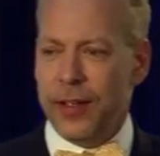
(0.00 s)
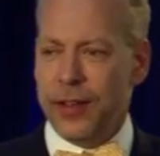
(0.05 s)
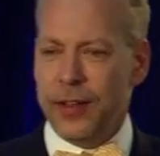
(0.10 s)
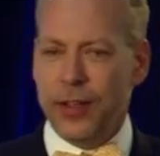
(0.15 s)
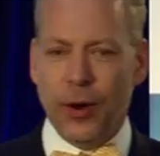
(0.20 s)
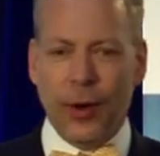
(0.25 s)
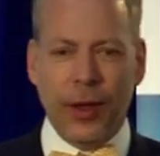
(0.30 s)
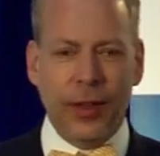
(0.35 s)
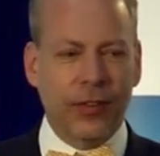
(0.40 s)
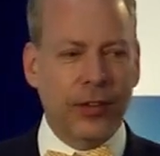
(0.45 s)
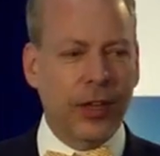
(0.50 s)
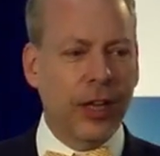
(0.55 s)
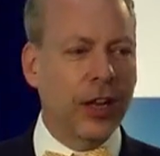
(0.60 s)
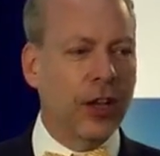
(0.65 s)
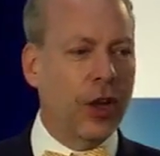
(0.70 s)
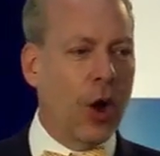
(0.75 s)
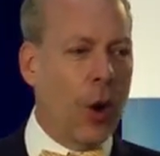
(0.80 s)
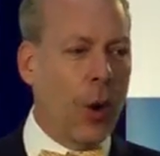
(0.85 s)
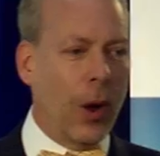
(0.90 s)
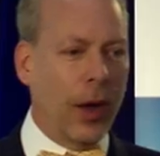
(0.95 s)
You know, it's going to
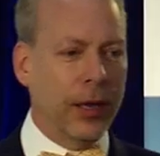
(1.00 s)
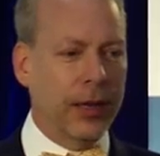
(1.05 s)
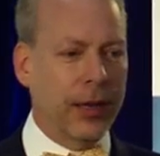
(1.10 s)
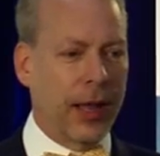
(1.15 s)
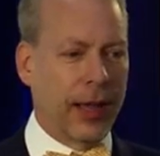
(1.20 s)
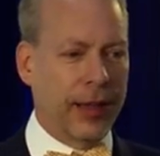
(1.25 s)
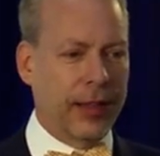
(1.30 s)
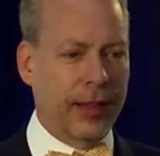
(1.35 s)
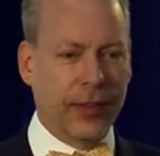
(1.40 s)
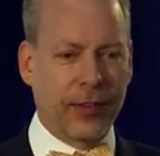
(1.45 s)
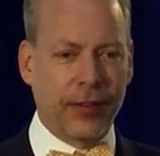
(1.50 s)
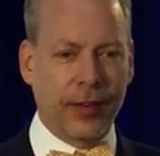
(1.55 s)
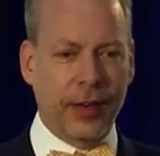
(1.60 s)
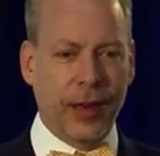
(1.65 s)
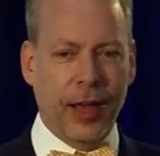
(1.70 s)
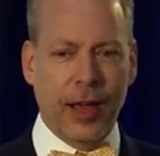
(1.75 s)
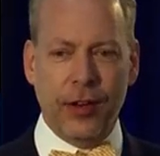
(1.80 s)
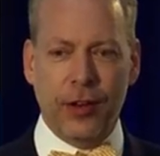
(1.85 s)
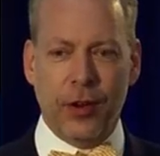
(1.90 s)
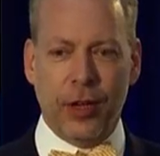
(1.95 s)
go on like this.
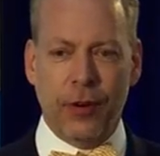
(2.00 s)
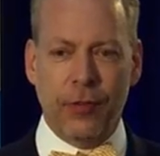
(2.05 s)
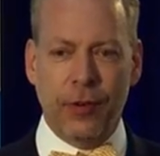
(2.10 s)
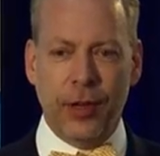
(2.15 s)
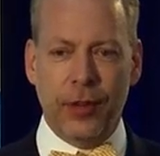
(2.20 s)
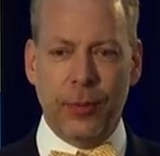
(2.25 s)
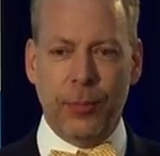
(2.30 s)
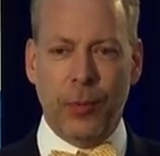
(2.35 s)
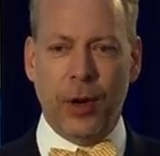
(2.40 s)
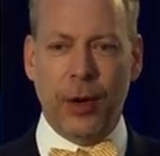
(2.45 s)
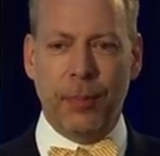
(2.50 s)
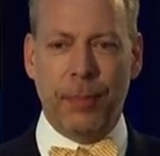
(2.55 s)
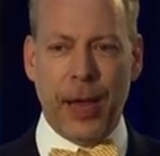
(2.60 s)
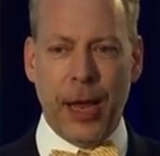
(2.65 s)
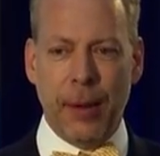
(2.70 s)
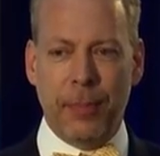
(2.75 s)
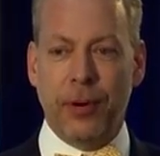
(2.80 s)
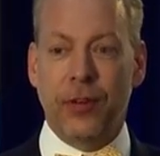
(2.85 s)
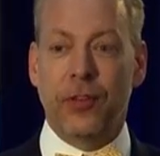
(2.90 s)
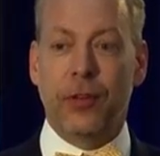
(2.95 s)
And you're going to read the morning
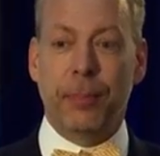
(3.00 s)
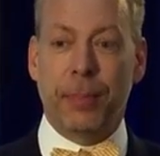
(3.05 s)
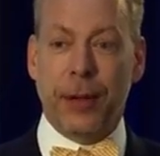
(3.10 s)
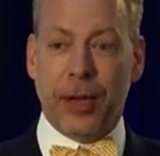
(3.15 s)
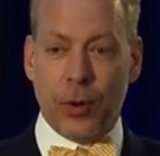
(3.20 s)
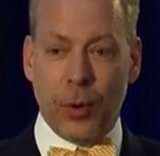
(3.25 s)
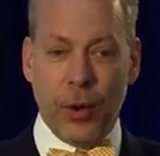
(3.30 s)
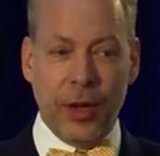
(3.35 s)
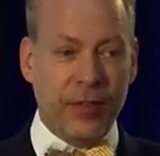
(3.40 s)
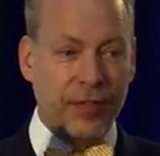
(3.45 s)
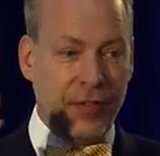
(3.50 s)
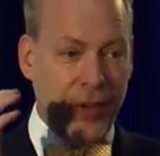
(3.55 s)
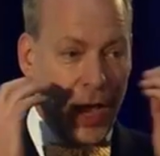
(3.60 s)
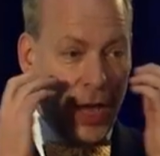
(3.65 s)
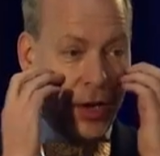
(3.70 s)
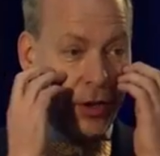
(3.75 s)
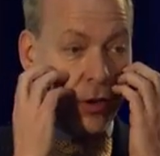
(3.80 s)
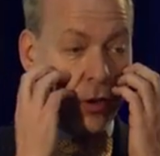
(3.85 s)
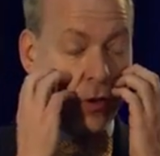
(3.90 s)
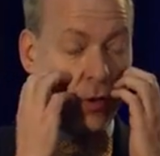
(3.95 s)
paper as a Bitcoin
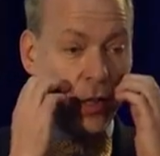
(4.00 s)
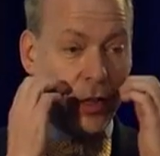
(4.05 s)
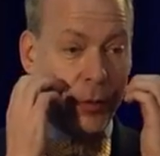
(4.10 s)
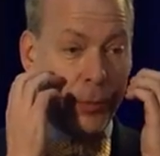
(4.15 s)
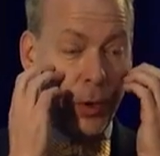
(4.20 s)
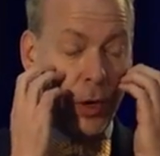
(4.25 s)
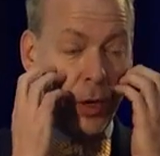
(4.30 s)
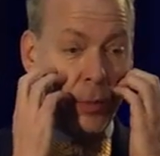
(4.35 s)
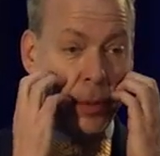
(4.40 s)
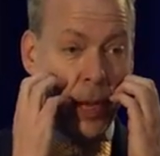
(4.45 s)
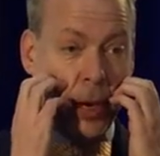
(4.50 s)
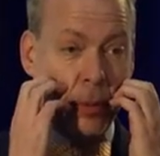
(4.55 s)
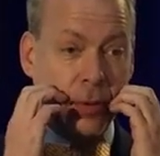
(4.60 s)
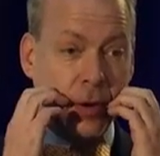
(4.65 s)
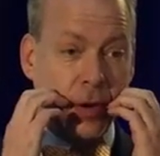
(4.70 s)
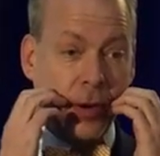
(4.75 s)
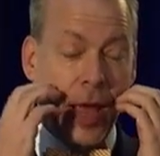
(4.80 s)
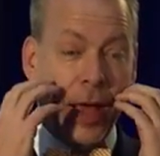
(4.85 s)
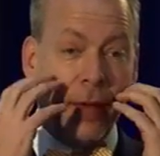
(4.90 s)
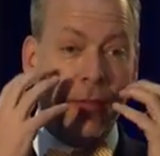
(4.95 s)
fan. You're going to read the morning paper
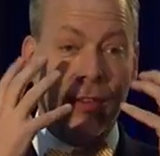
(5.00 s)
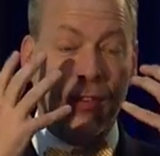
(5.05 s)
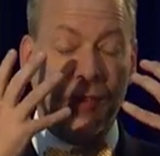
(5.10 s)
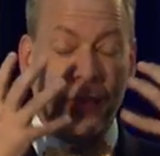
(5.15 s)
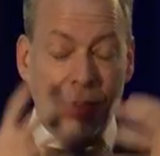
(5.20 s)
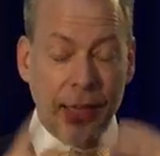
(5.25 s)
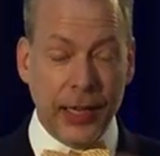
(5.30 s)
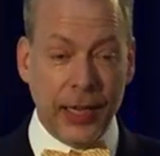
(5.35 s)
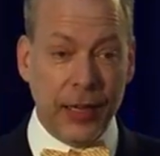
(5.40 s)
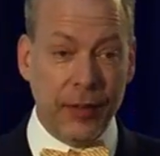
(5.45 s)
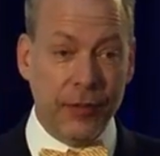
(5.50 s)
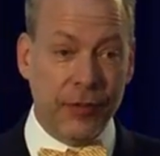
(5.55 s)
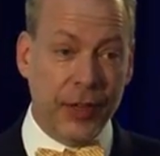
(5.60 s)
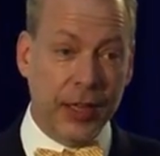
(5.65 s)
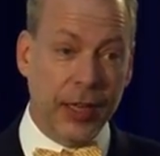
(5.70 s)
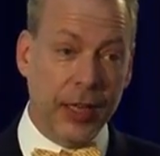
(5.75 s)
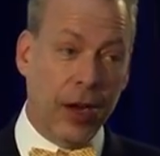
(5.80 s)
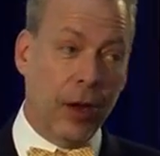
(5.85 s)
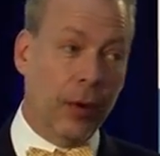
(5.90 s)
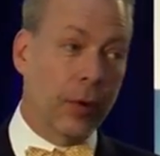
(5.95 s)
and have this sinking
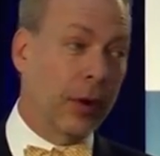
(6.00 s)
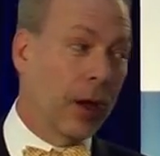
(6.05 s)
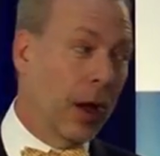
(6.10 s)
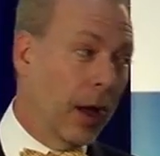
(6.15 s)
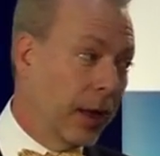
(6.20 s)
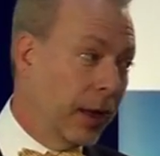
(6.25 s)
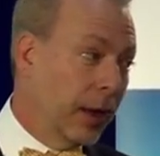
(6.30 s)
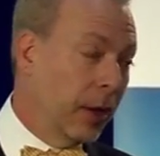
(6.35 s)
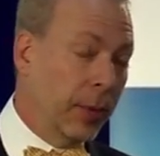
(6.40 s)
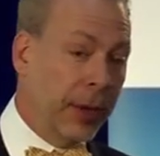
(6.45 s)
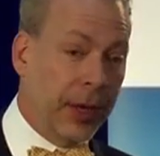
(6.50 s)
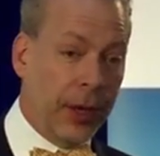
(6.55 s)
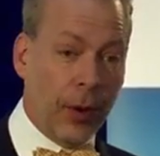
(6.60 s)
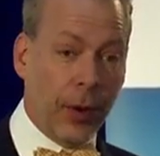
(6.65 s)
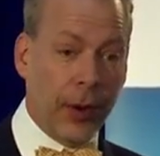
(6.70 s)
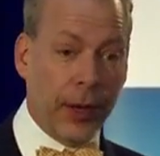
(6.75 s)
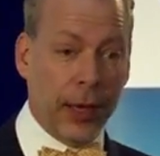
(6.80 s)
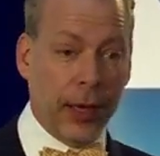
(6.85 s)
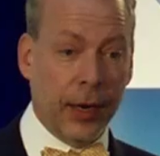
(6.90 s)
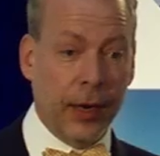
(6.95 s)
feeling, oh, God, here we
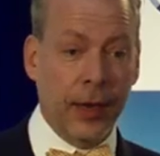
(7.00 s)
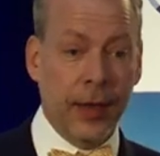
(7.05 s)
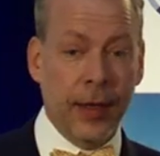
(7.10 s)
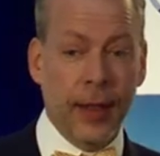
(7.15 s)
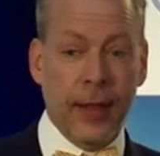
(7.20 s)
go again.